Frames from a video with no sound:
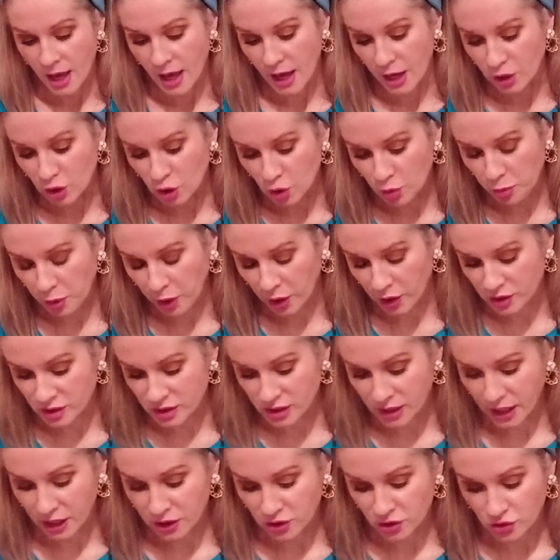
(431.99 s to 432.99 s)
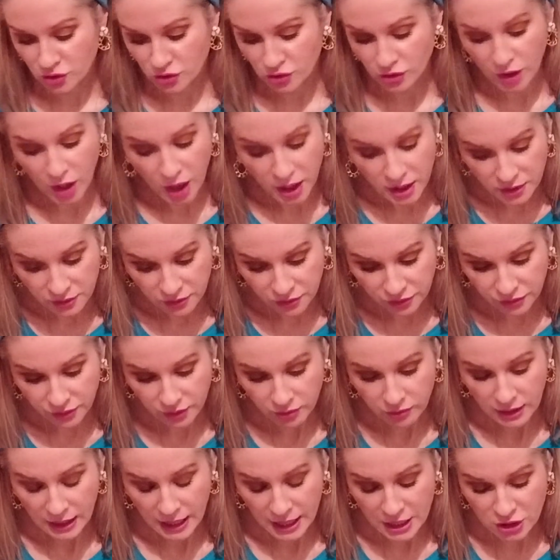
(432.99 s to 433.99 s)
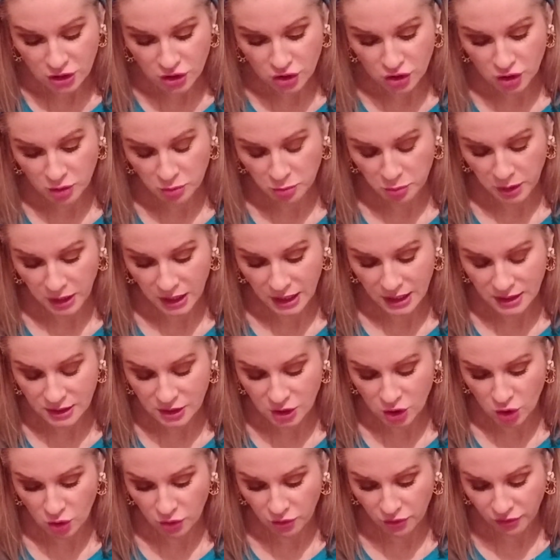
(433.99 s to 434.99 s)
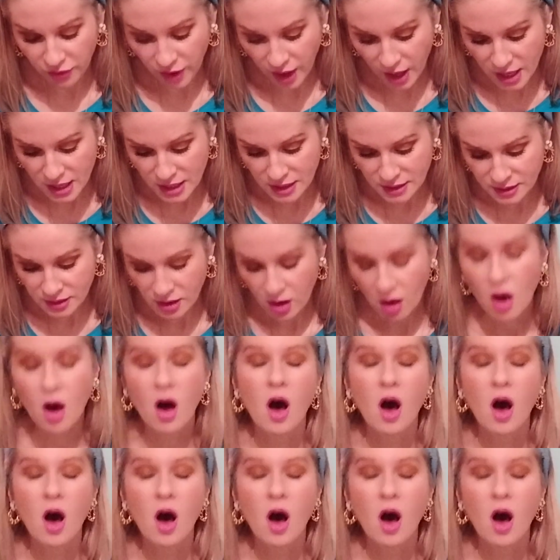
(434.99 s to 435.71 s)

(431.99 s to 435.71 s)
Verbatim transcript: A new person enters your life, a relationship begins a new phase,